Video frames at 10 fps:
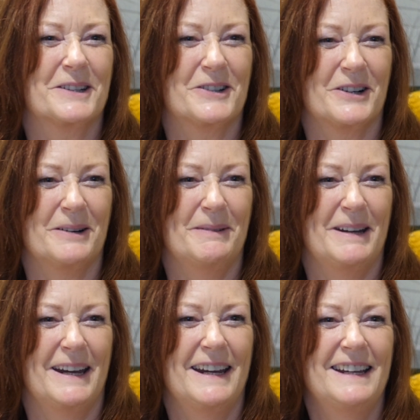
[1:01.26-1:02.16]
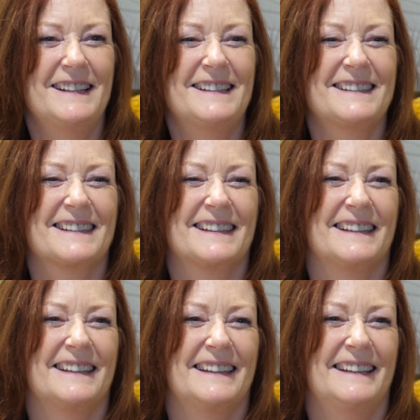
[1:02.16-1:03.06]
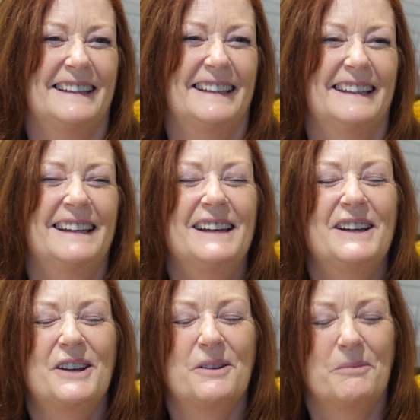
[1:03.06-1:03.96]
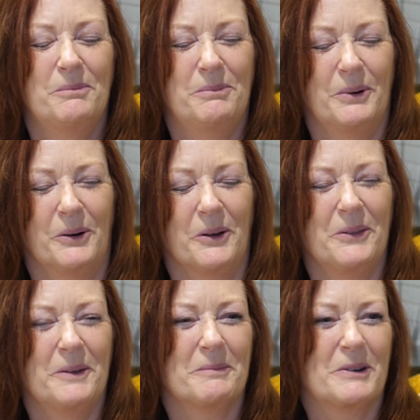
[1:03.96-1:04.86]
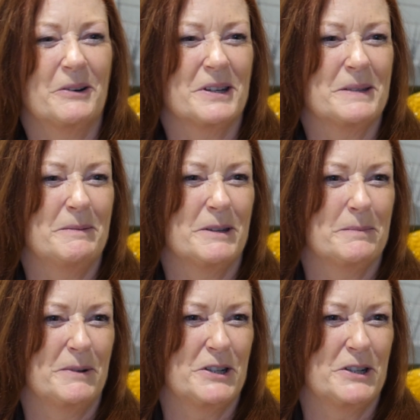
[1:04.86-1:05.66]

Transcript: she was someone who gave me such confidence in what Siskinds could do